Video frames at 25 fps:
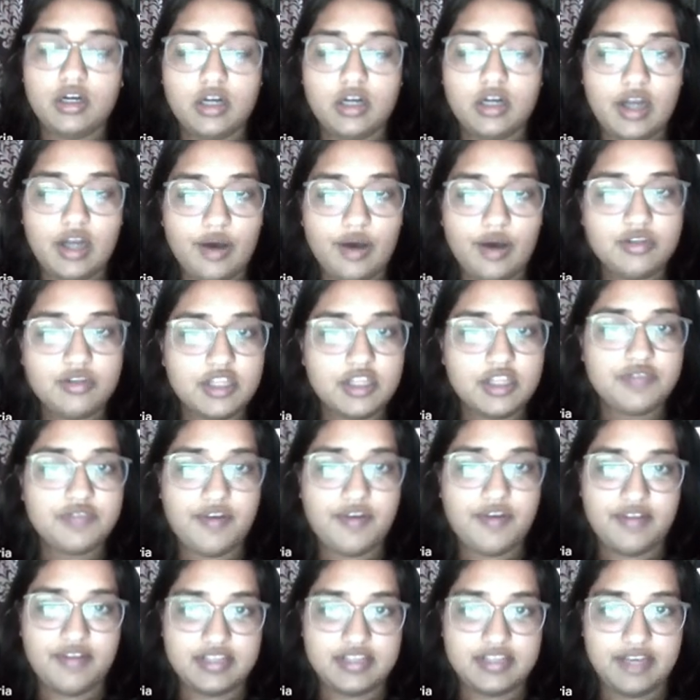Now, since
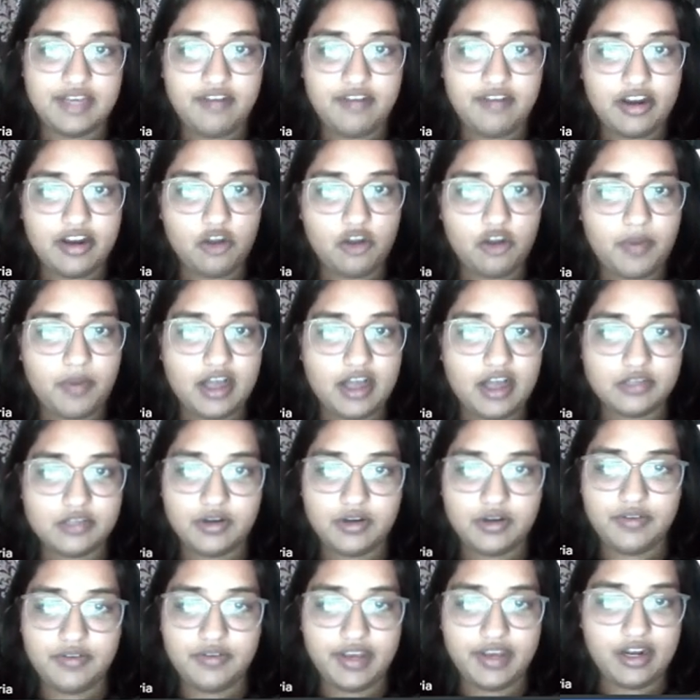we have received a new
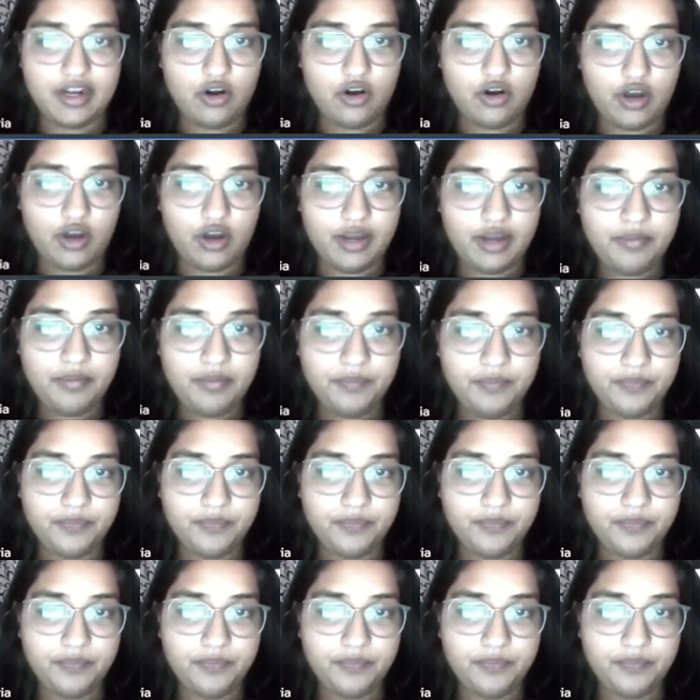password, we can log in.